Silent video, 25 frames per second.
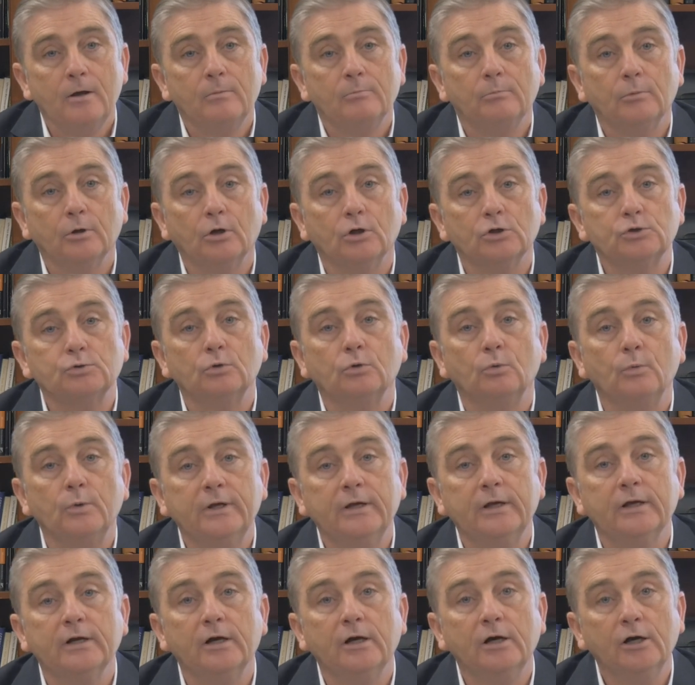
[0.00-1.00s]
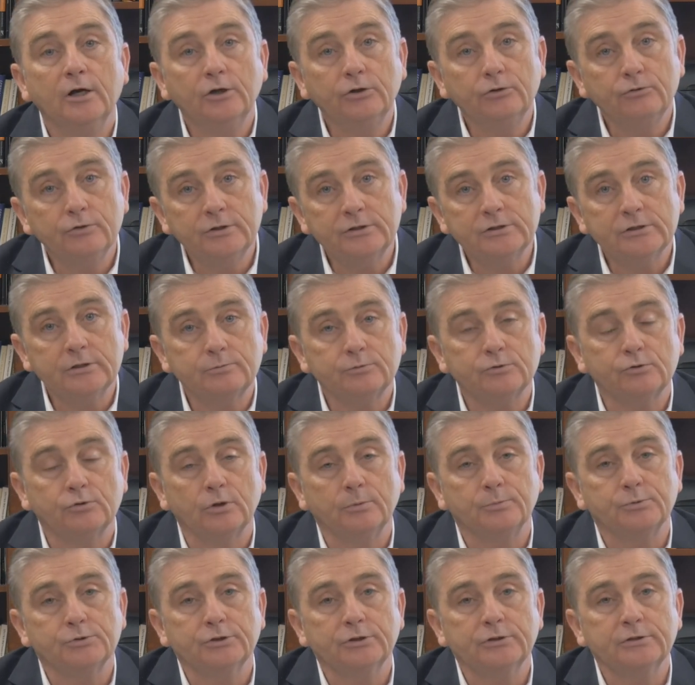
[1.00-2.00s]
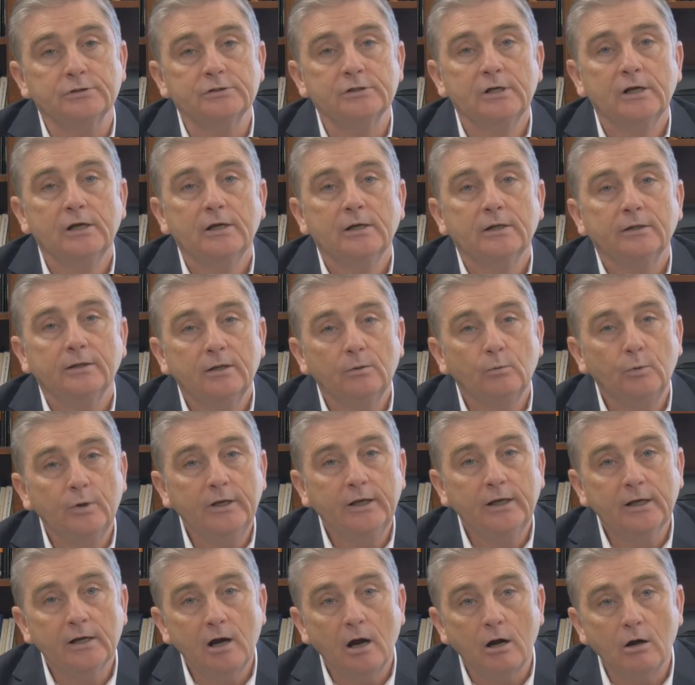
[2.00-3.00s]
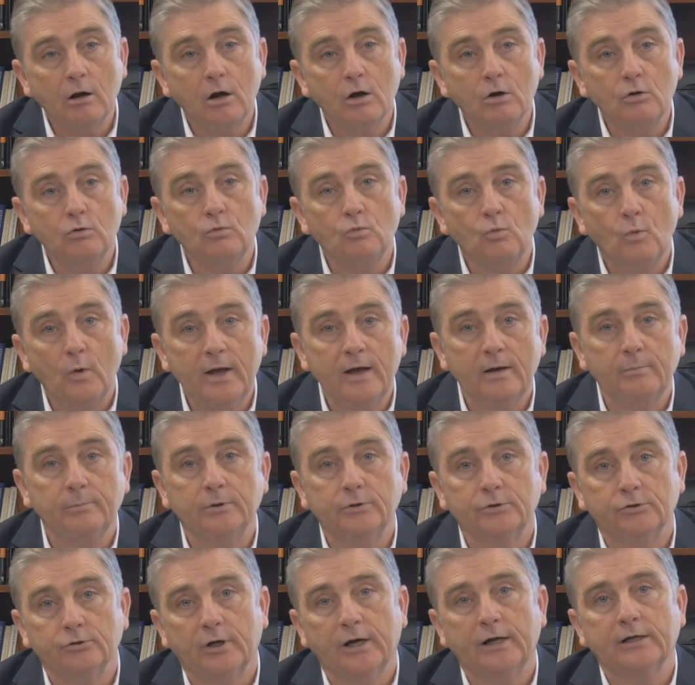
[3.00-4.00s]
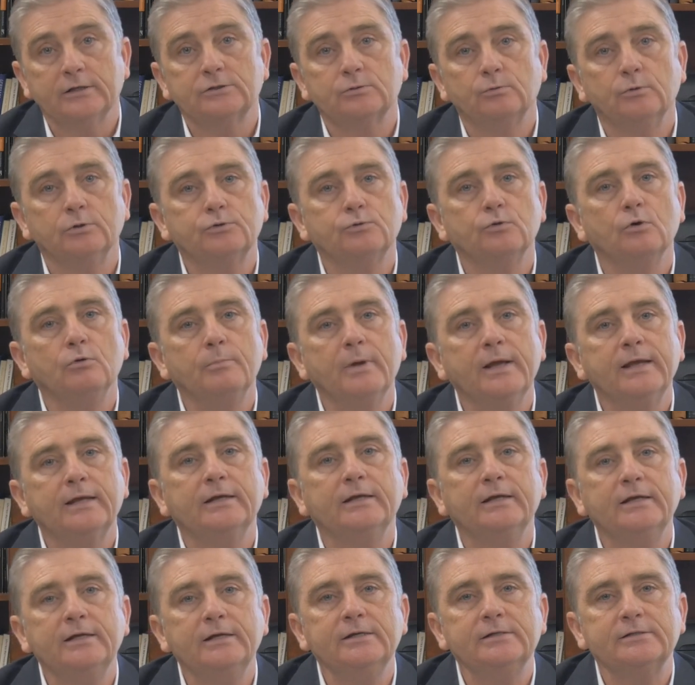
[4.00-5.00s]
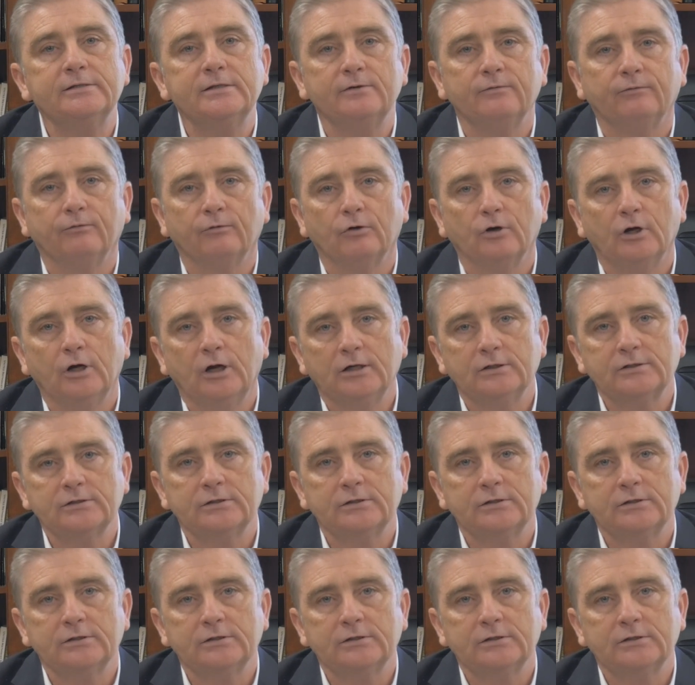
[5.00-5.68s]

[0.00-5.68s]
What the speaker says: Because when we get 100 subscriptions, then we get our own web address, which will make it easier for